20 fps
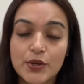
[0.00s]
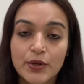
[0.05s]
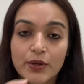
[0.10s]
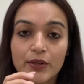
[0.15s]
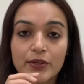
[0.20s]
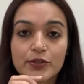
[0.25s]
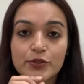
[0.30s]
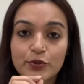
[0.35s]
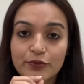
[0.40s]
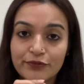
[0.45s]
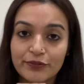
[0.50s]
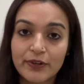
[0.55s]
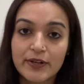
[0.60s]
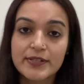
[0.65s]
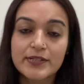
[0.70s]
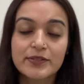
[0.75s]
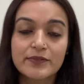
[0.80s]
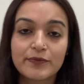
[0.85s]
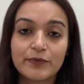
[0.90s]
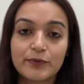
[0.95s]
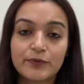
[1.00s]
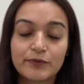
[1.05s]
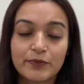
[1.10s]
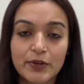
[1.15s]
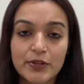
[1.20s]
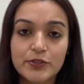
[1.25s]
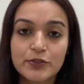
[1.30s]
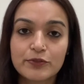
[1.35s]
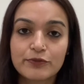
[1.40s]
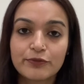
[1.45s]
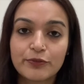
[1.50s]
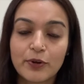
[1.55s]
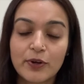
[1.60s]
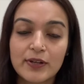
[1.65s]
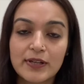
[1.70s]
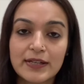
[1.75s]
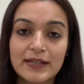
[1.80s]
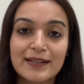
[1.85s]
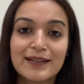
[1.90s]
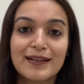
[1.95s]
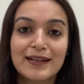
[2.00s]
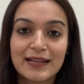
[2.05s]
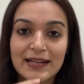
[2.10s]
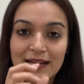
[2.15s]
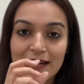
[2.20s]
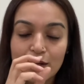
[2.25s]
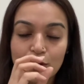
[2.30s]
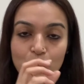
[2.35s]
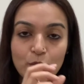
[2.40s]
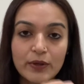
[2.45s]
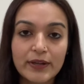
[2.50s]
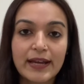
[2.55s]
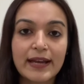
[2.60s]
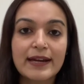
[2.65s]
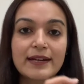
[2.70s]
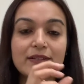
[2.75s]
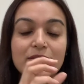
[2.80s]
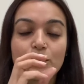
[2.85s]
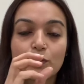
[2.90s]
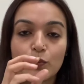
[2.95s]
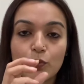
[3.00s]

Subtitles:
So first of all, look at